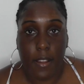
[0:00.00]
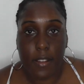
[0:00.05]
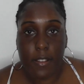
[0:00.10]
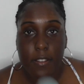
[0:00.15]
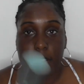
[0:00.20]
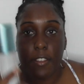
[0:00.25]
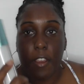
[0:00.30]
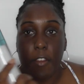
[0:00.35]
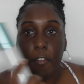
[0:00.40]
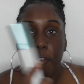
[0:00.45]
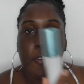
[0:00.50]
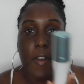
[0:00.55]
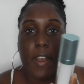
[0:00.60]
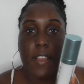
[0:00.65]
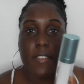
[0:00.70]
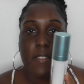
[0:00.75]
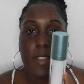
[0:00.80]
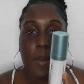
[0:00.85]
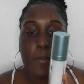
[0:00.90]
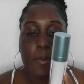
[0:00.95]
So
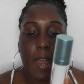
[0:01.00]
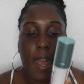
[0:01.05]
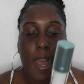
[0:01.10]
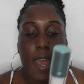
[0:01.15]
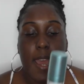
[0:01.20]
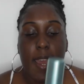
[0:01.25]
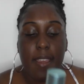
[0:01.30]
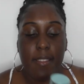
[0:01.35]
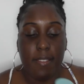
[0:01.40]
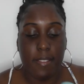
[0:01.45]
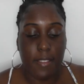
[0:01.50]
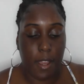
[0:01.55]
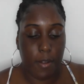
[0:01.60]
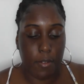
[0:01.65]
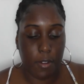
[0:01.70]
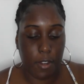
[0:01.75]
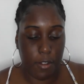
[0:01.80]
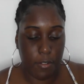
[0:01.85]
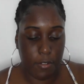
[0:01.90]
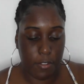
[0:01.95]
first up, guys,
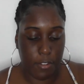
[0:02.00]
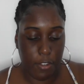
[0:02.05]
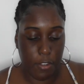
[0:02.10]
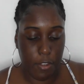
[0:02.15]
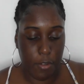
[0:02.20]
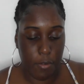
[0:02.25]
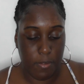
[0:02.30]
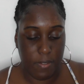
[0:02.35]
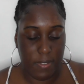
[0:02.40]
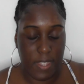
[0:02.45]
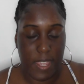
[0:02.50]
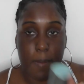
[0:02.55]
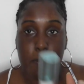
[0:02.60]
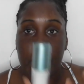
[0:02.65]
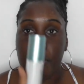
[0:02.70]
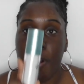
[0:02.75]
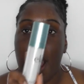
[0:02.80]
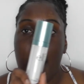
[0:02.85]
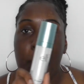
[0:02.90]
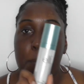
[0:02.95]
I'm going to use the
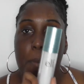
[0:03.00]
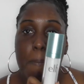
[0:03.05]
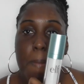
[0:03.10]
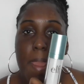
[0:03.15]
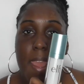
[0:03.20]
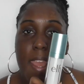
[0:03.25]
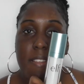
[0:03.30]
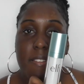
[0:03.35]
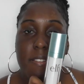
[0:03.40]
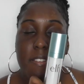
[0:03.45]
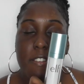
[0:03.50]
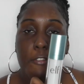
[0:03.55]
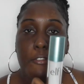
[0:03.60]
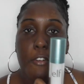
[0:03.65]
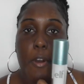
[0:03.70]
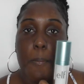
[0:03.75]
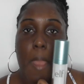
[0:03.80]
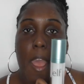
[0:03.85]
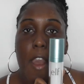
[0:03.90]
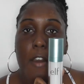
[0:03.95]
primer mist
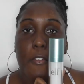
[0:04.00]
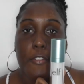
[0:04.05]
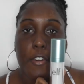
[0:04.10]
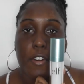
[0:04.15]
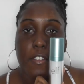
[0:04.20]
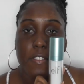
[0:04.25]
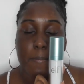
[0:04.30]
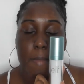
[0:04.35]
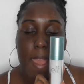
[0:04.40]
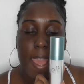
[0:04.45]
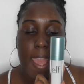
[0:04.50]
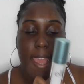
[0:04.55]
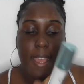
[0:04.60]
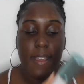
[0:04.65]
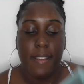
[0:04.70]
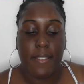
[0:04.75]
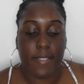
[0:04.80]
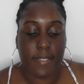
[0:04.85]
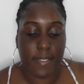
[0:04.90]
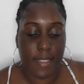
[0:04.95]
from e.l.f.
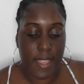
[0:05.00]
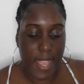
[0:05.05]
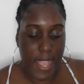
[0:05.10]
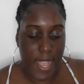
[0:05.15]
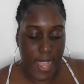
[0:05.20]
Cosmetics.